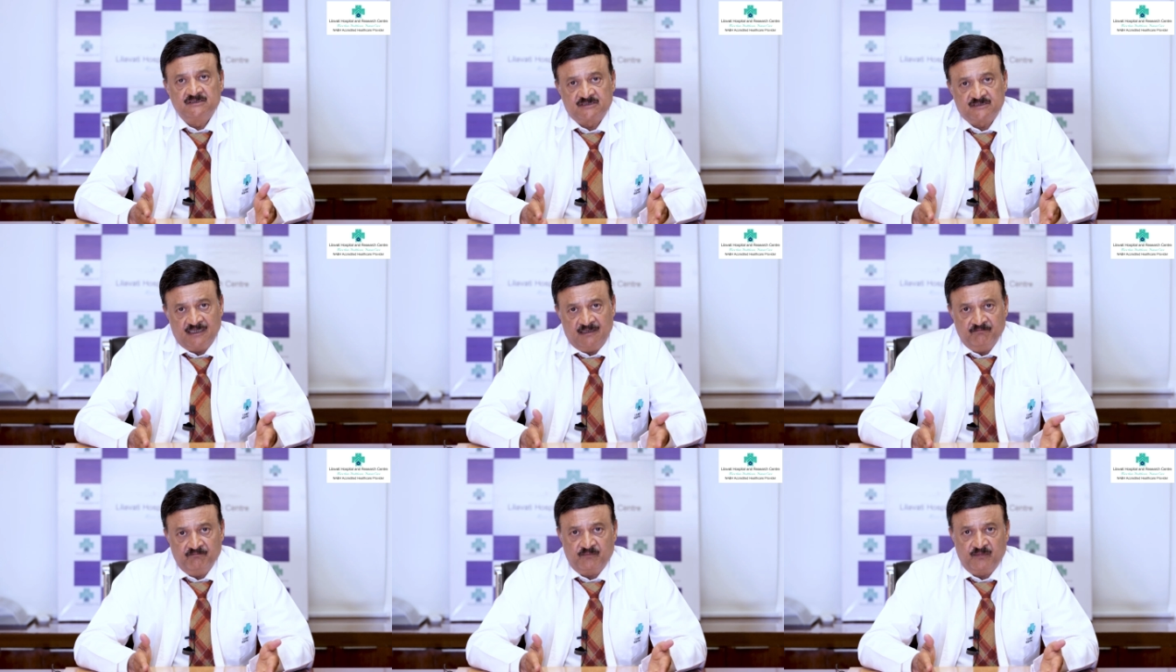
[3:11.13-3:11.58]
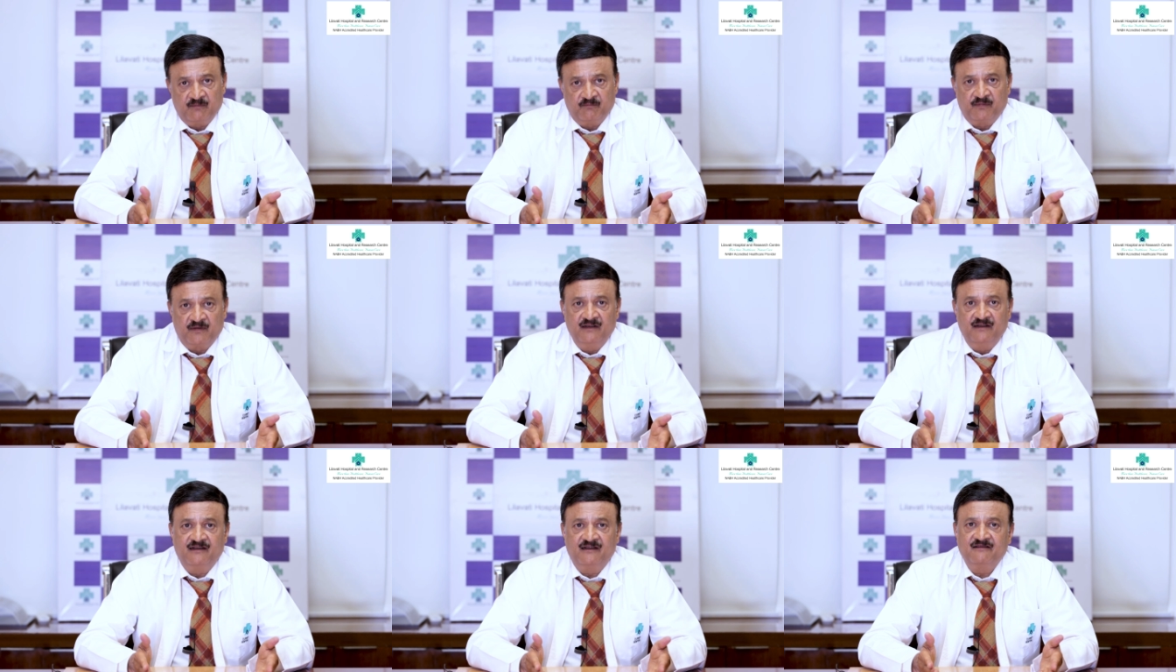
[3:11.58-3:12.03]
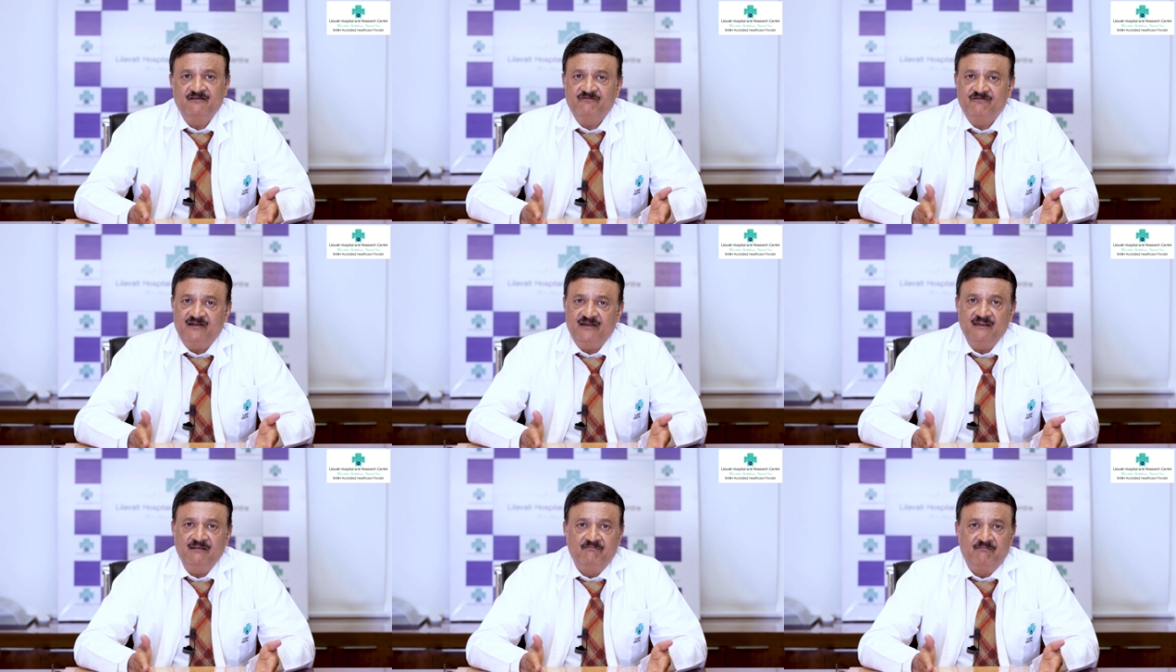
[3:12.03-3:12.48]
some people it is
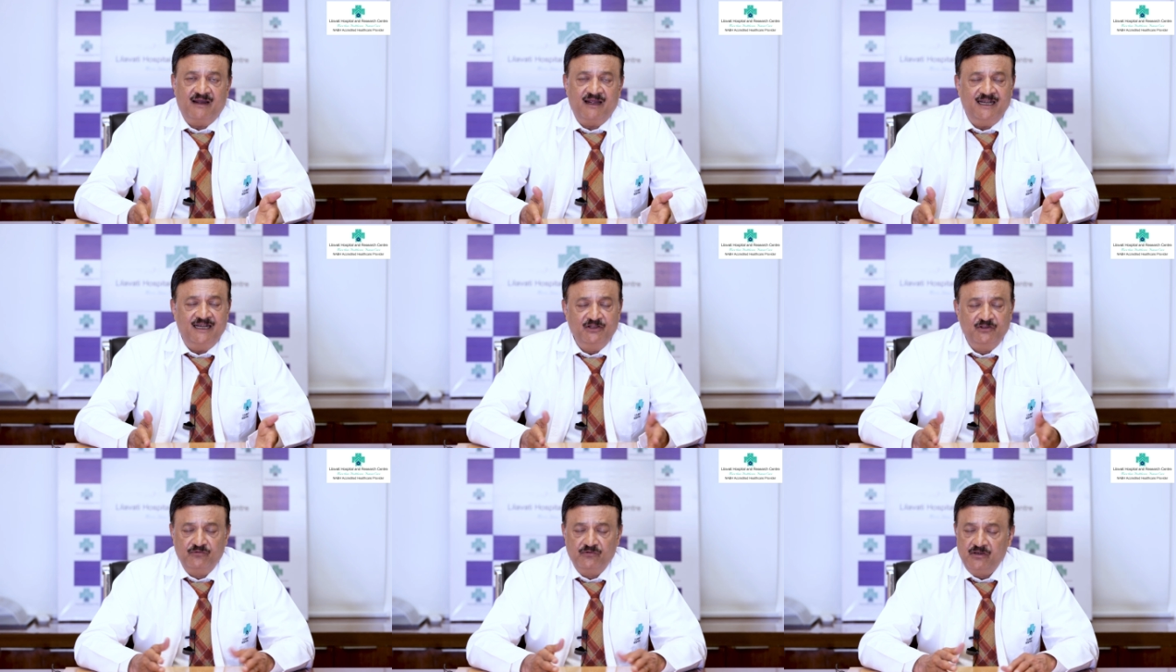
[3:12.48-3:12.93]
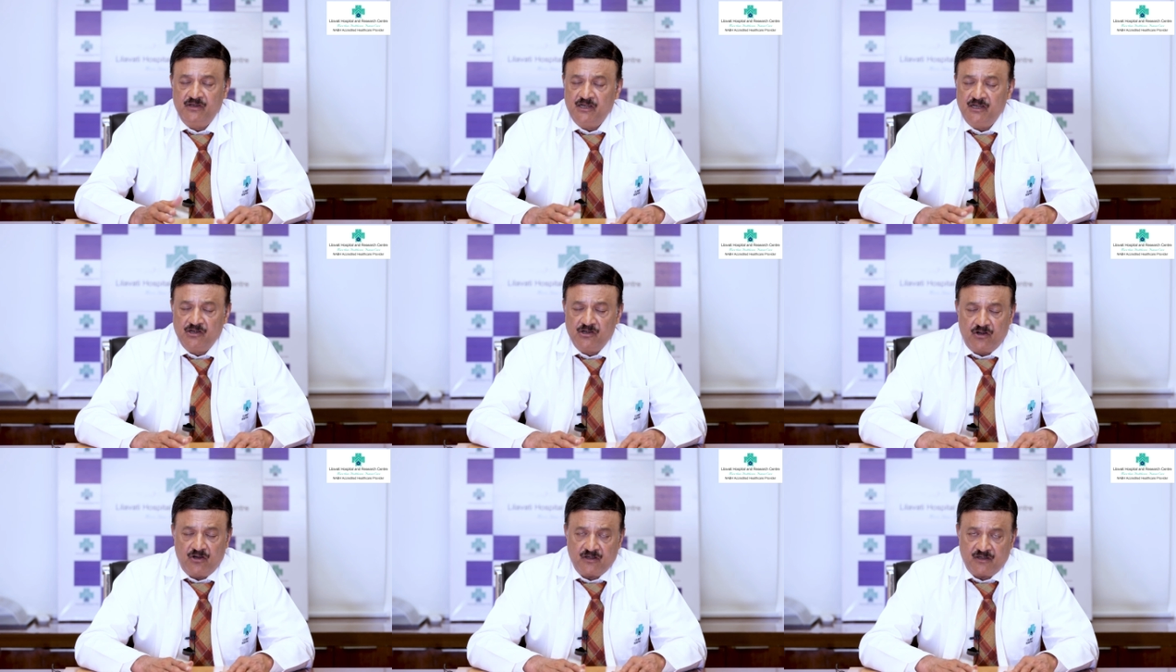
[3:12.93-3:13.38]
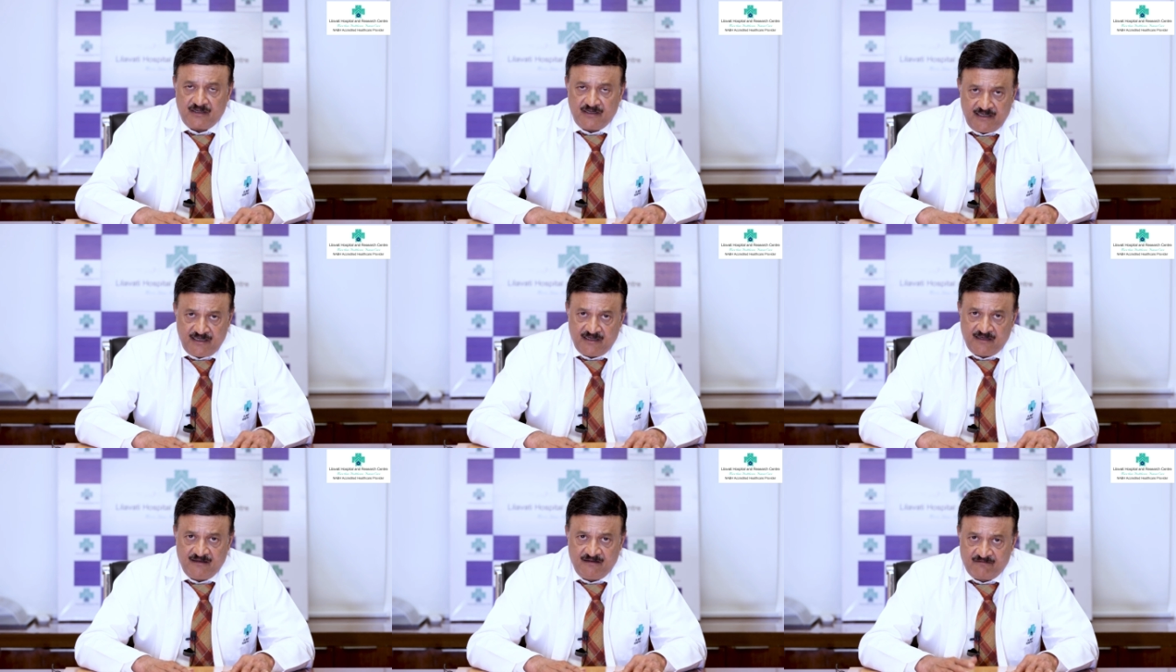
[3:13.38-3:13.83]
very mild you need not
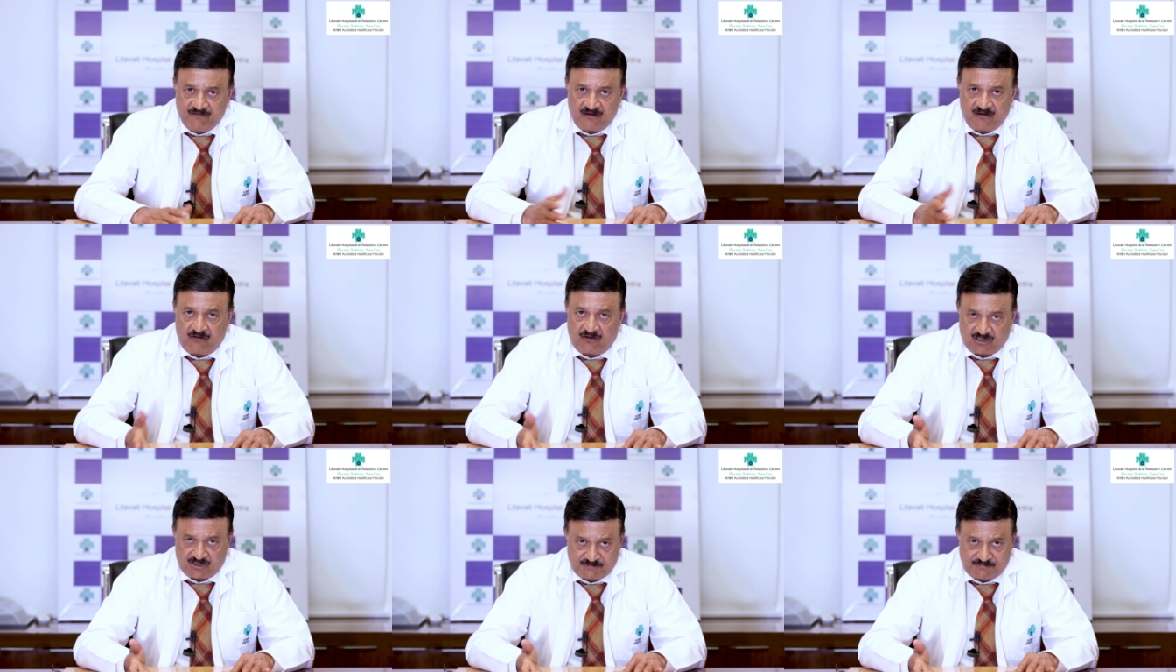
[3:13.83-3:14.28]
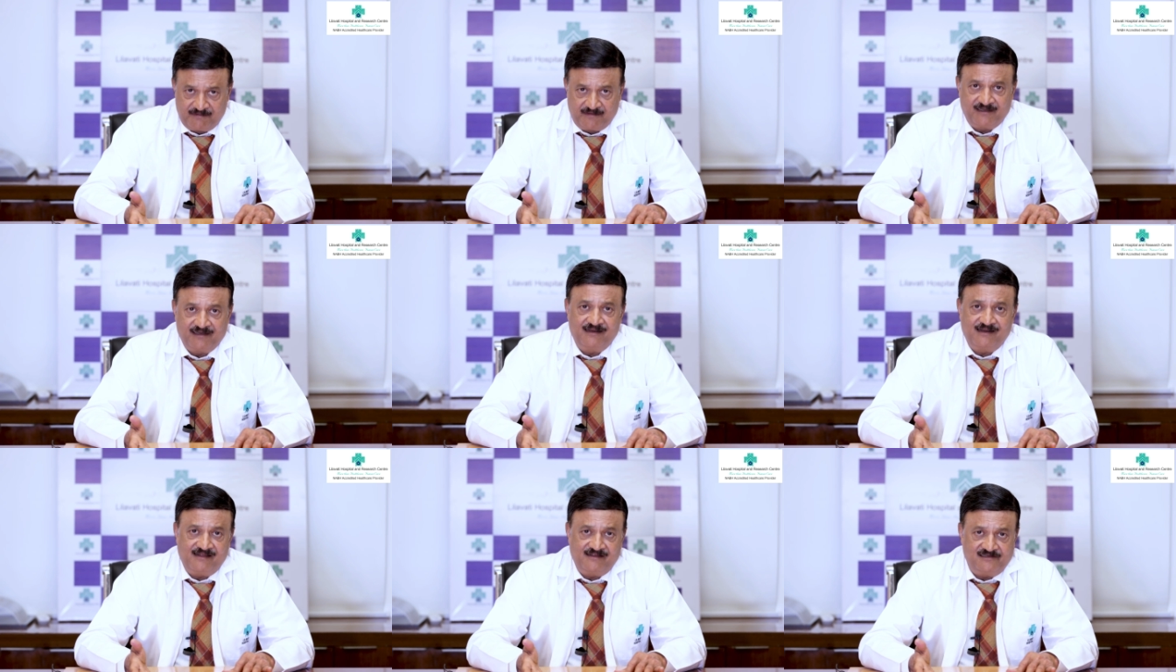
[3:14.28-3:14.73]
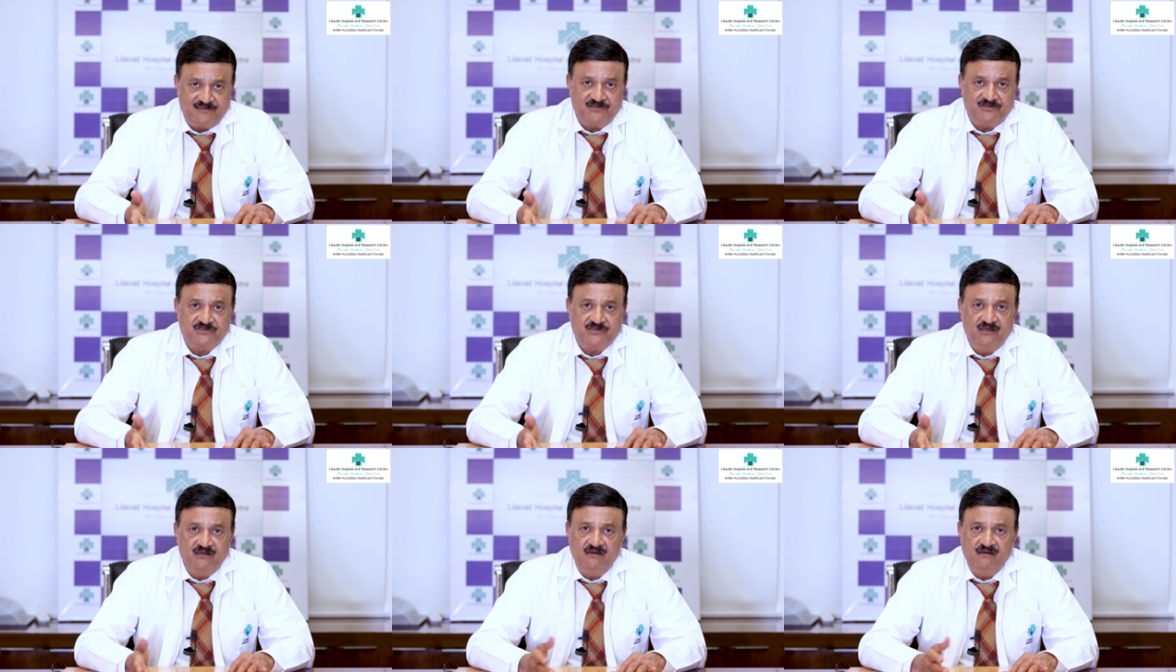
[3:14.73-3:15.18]
need even
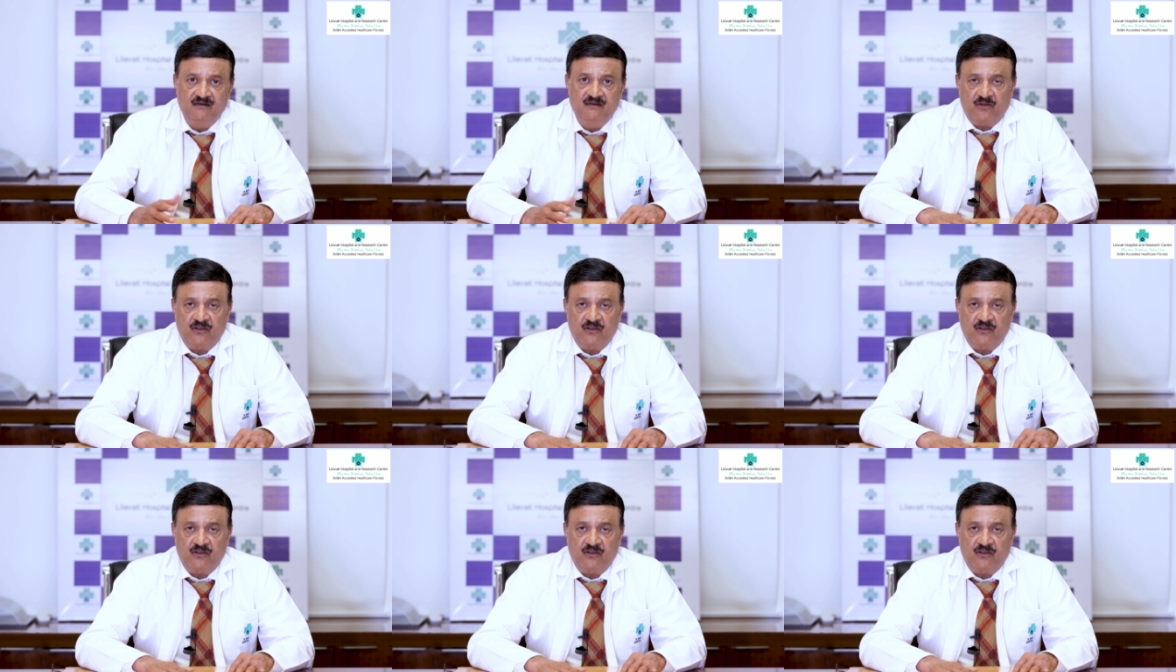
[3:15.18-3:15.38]
hospitalization